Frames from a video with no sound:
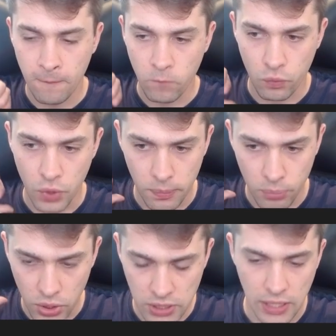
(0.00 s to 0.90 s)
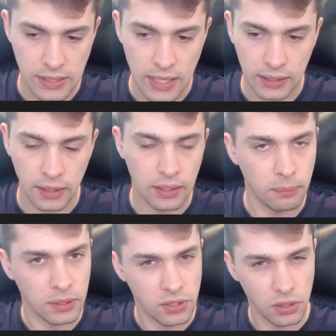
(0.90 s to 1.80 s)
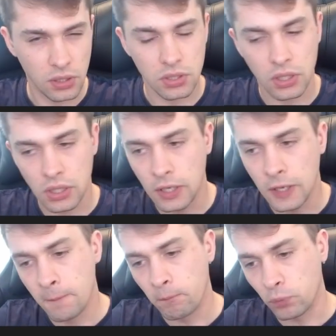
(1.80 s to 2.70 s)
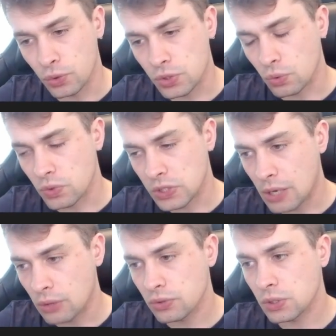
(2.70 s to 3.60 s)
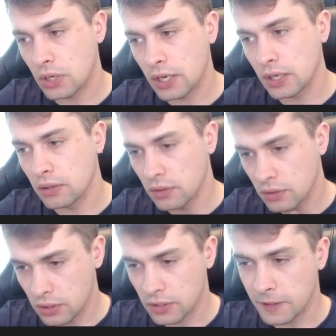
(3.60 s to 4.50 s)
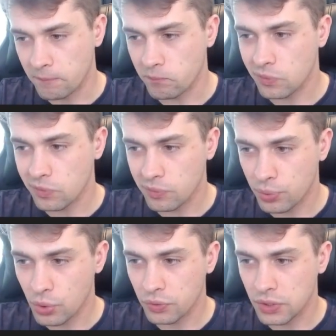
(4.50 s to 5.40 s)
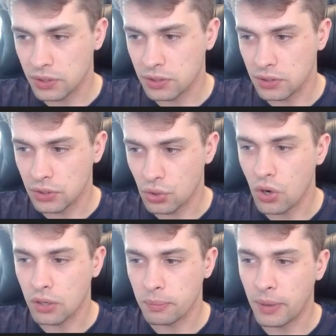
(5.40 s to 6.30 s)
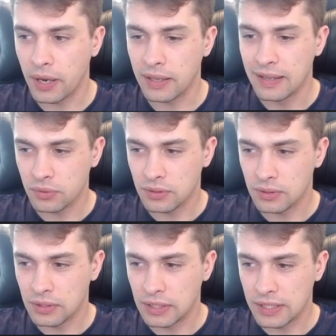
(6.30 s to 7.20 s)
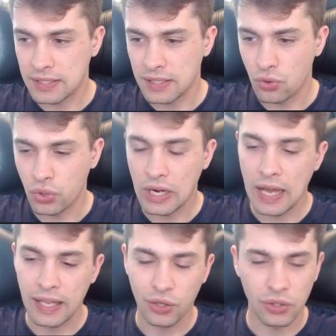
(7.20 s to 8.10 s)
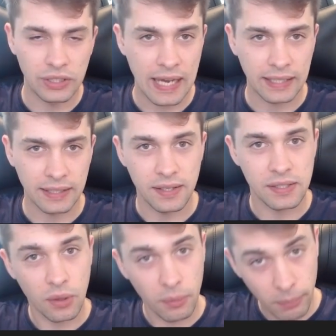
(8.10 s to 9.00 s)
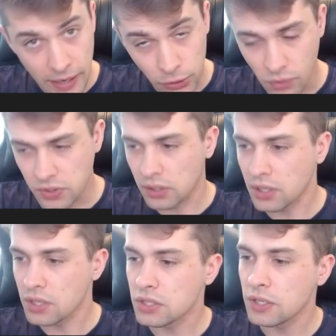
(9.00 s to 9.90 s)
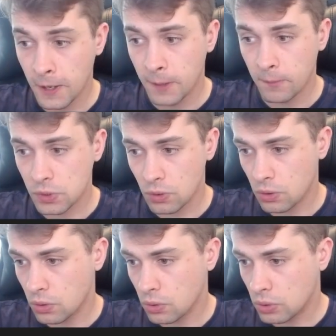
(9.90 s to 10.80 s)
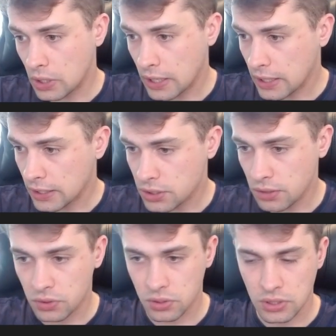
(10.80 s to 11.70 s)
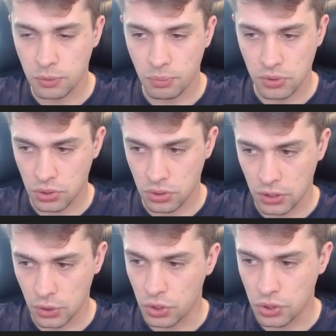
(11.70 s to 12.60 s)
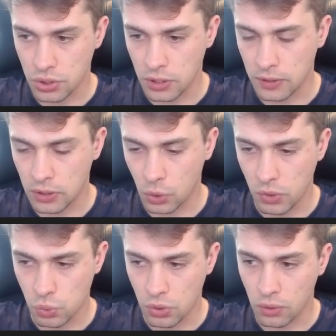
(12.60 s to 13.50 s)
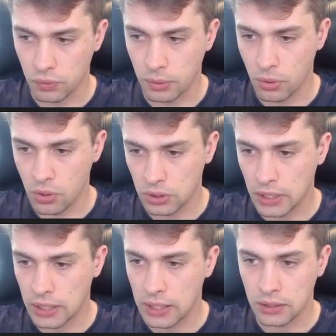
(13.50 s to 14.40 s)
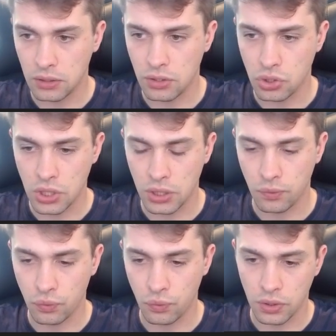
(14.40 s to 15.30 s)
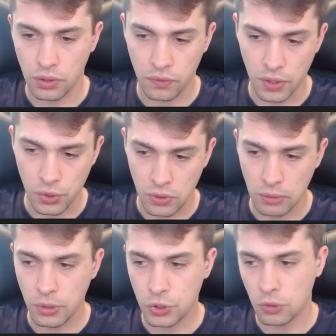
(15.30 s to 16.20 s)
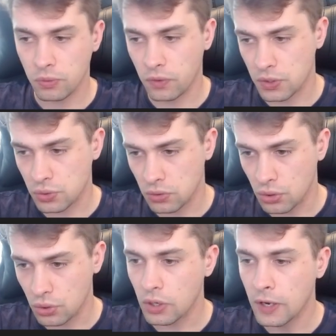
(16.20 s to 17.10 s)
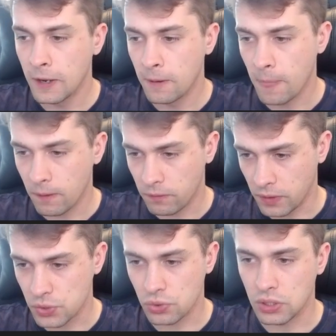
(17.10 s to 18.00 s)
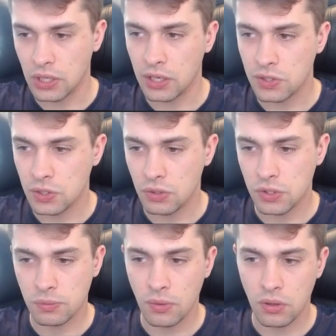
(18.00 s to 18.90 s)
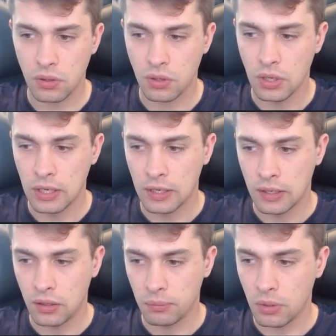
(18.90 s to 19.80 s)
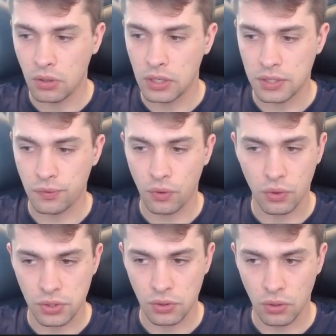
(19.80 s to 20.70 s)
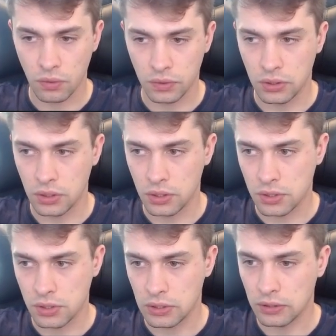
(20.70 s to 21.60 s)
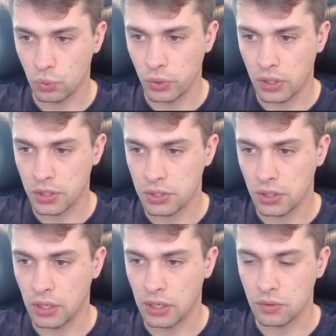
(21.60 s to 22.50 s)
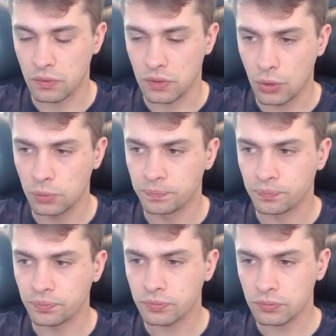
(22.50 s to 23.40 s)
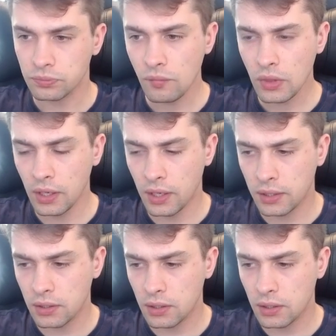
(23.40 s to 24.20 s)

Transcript: very precise tactically but strategically not so sound. So I proved it wrong by, let's say, relying on tactics combined with strategy. So I achieved such position in which the queens were off the board. I got the initiative thanks to the bishop, thanks to the rook, thanks to the knight. So it's more or less forced, all of this that we are seeing as of now. And